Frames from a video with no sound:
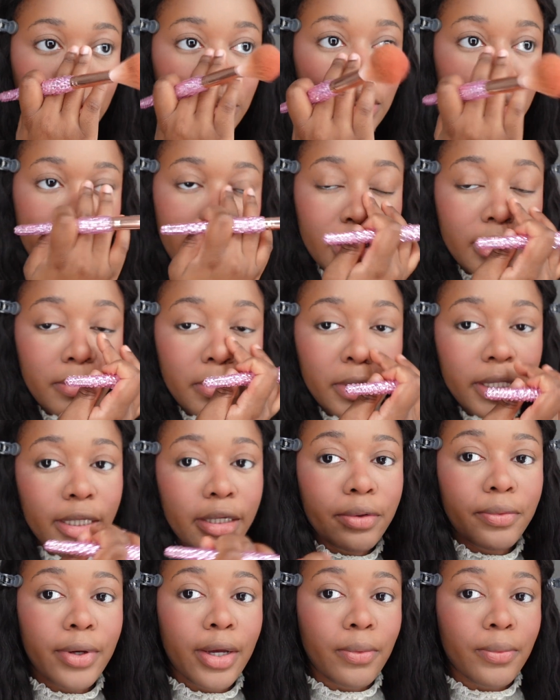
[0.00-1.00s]
Just kind of
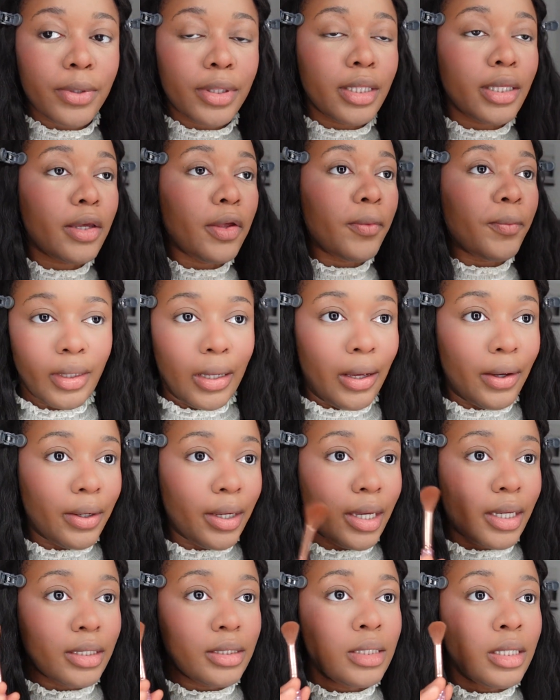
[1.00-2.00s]
playing around with it.
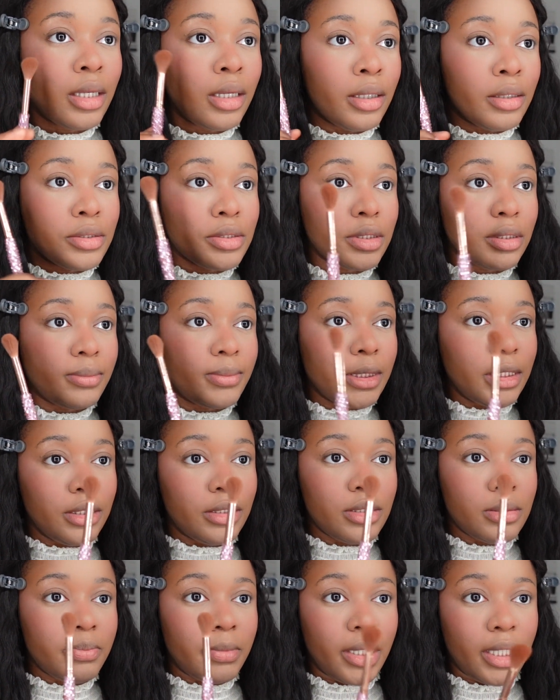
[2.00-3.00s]
Okay, so I'm gonna
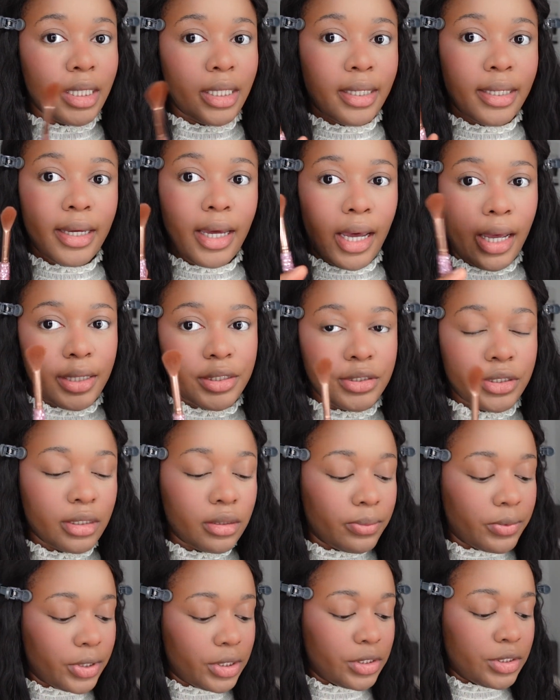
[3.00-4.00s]
use my
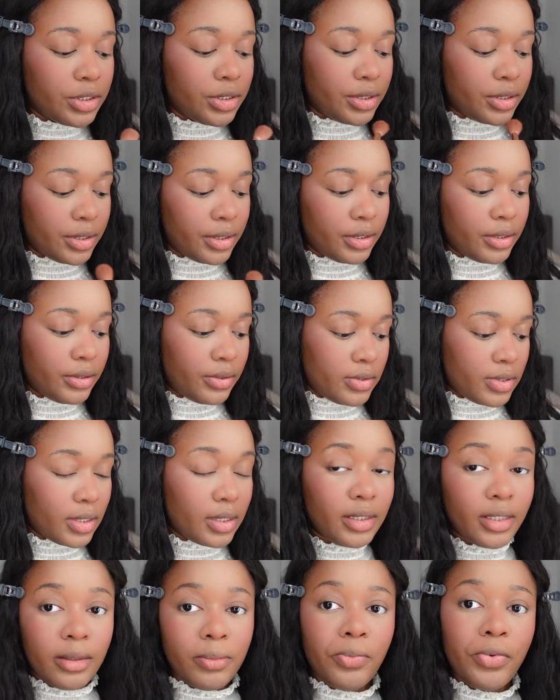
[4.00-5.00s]
eyeshadow brush, use a
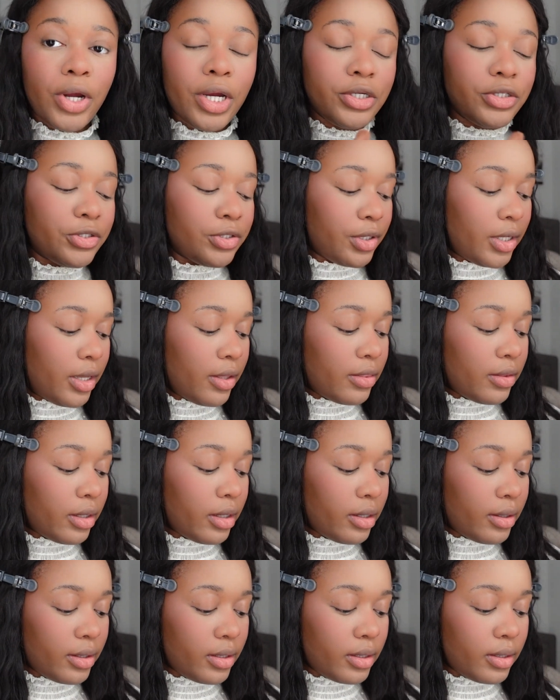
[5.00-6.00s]
clean brush, and
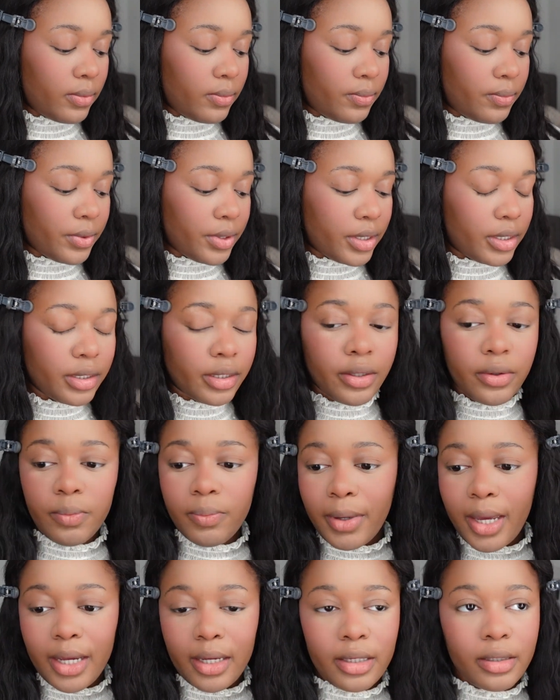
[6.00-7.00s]
then we're gonna go
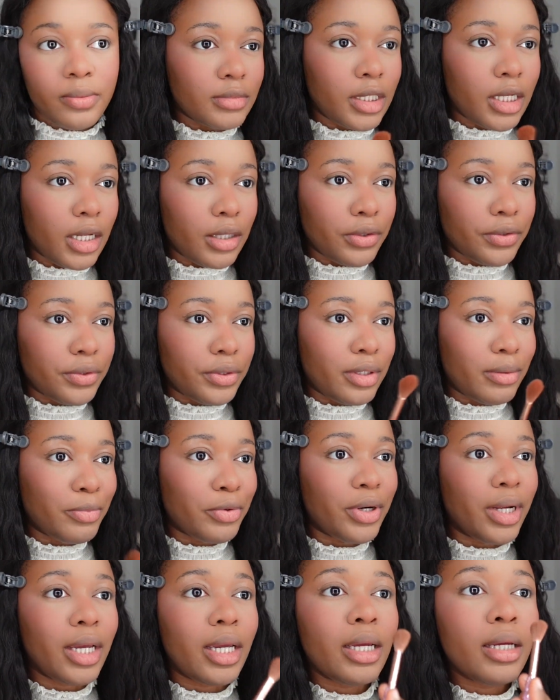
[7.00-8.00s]
back in color
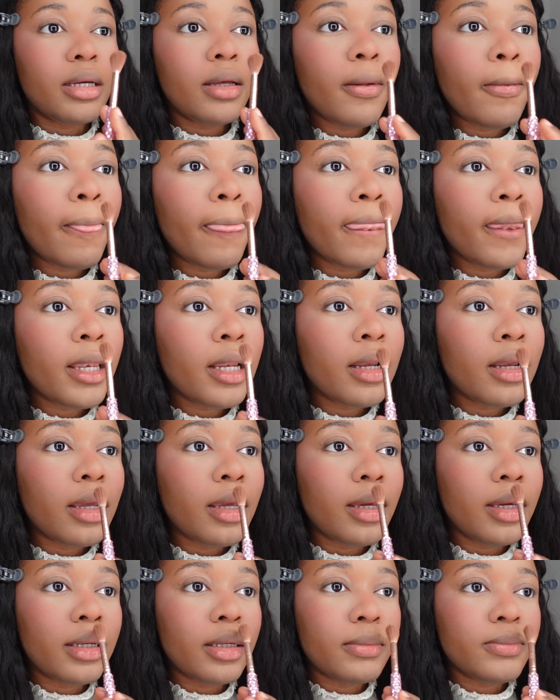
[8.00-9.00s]
number 8.
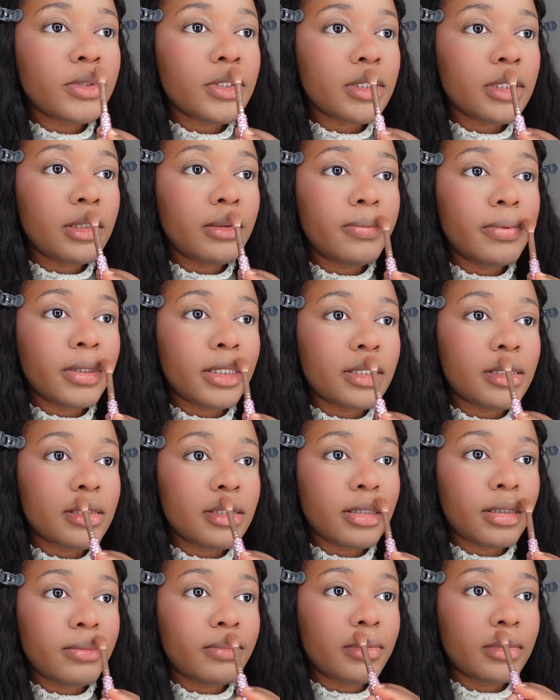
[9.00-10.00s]
And I'm just gonna place
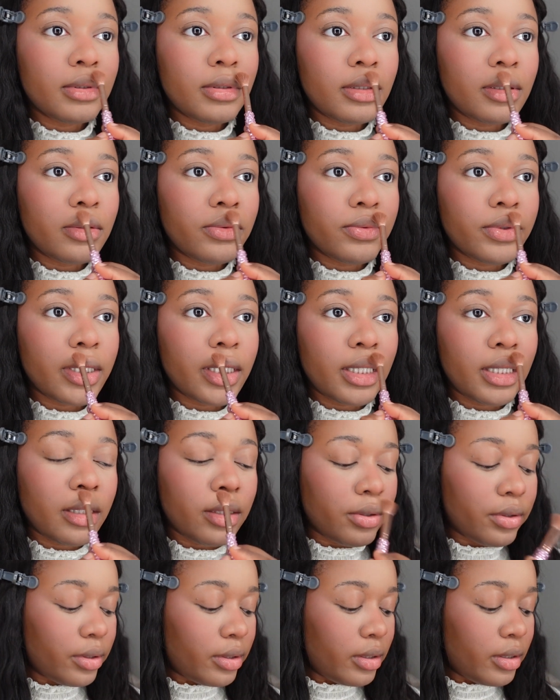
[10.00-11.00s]
some right
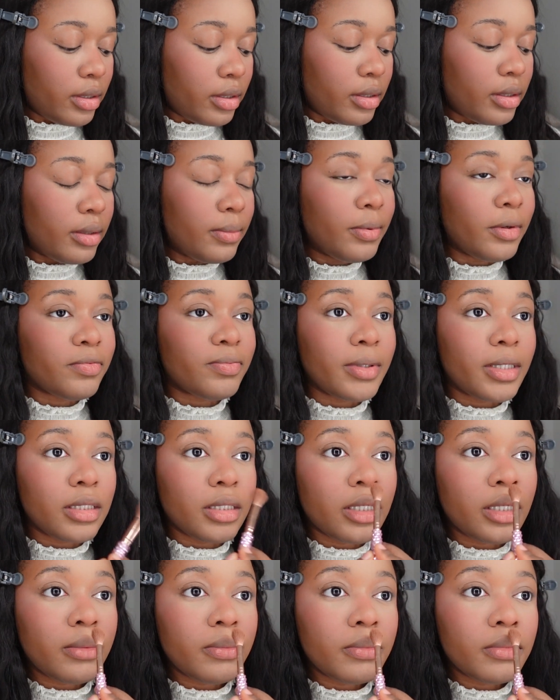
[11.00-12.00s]
here above my
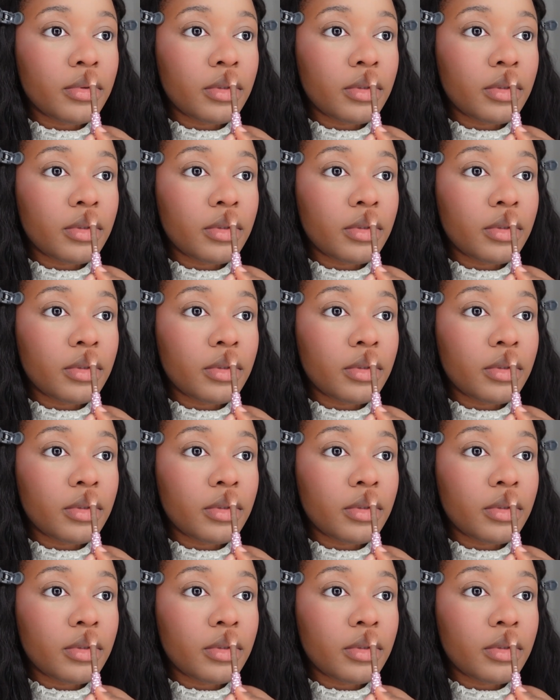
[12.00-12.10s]
lip.